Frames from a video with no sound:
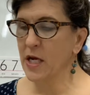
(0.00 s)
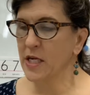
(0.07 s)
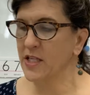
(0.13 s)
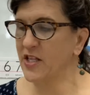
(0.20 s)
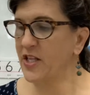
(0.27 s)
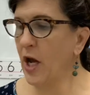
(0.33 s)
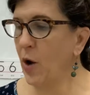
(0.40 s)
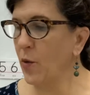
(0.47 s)

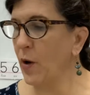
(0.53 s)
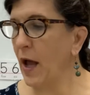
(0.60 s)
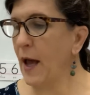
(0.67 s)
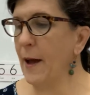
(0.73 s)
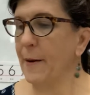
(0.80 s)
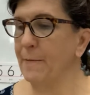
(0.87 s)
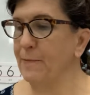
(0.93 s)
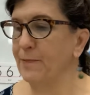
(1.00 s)
So
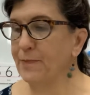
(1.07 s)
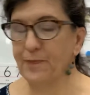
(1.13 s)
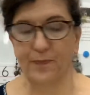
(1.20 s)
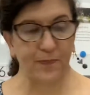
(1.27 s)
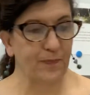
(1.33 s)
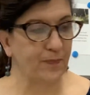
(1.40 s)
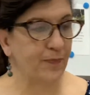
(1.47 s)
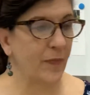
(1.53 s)

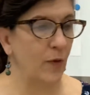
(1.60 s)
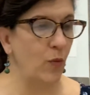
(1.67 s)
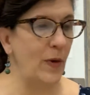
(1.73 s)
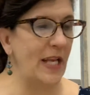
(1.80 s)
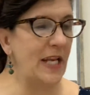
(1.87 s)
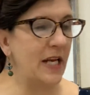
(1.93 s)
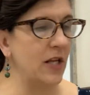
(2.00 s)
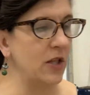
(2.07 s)
we
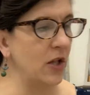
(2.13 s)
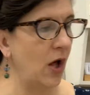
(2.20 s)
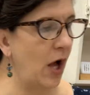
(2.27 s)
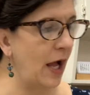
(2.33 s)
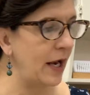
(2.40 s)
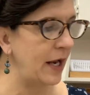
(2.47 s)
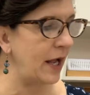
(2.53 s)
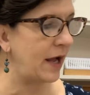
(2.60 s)
did a
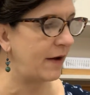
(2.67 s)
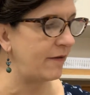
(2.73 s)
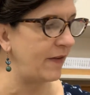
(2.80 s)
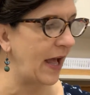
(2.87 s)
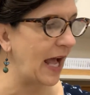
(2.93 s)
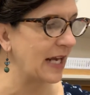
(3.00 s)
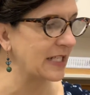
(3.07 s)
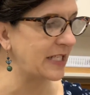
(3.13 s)
lot of
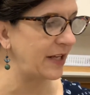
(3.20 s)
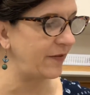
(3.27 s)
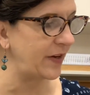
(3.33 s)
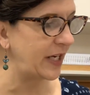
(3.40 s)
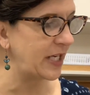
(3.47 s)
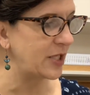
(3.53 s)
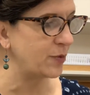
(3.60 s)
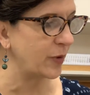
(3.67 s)

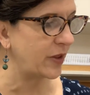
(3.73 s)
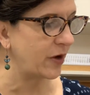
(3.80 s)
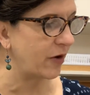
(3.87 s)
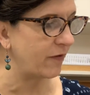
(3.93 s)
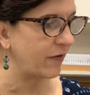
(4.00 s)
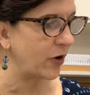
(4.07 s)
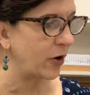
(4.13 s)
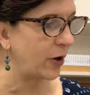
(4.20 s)
activities with
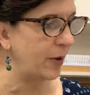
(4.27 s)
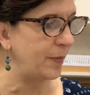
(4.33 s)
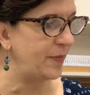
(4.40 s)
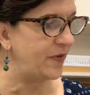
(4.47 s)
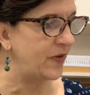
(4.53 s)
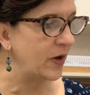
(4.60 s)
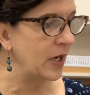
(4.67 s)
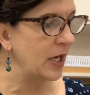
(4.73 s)
our
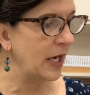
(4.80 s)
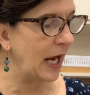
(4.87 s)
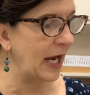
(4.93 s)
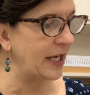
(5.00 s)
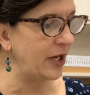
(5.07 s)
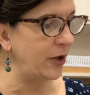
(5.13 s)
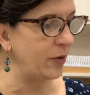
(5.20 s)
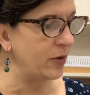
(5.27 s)
verbs,
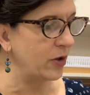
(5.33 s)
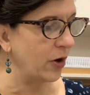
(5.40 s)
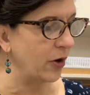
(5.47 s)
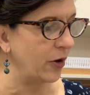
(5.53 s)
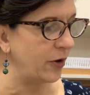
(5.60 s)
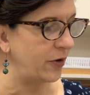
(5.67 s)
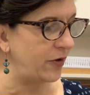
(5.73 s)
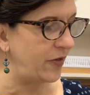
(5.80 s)
and you
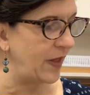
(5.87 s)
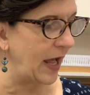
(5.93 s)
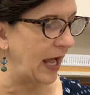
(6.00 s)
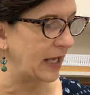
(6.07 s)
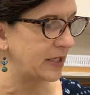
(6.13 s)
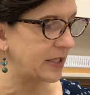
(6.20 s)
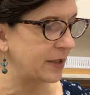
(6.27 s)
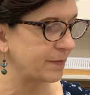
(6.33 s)
learned
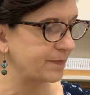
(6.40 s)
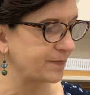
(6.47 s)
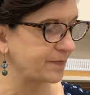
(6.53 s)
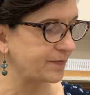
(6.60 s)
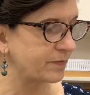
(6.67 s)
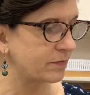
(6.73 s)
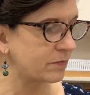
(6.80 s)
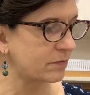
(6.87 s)
that
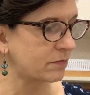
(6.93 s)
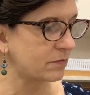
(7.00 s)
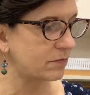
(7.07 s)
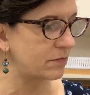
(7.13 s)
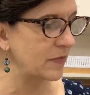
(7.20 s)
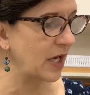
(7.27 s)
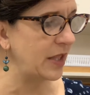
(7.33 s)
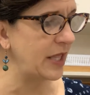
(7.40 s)

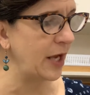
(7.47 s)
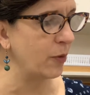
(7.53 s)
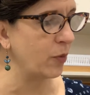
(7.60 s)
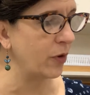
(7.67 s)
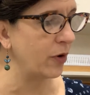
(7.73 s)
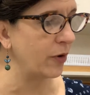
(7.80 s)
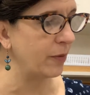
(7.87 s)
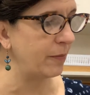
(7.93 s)

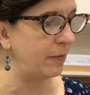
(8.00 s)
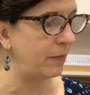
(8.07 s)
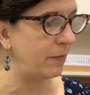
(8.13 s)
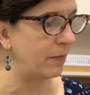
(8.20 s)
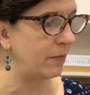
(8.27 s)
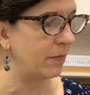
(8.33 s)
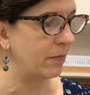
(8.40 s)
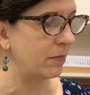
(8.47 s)

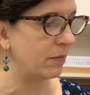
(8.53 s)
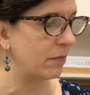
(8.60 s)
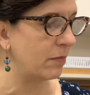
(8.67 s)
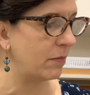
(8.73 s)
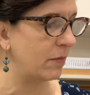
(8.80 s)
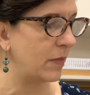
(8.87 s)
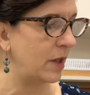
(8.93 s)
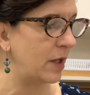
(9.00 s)

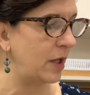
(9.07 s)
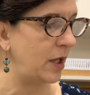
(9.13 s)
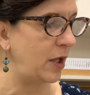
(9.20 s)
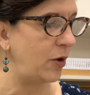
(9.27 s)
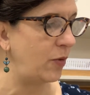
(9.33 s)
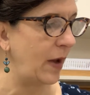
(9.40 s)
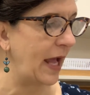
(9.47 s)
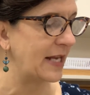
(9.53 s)

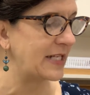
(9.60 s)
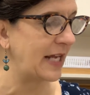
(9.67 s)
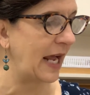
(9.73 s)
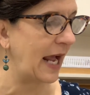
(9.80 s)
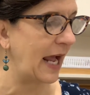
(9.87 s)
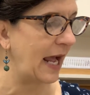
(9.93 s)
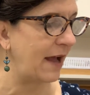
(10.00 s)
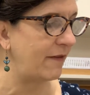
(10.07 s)
you had to
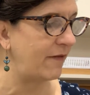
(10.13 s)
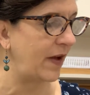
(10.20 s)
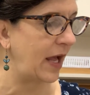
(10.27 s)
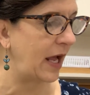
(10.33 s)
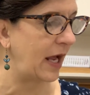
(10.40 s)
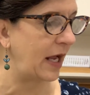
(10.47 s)
have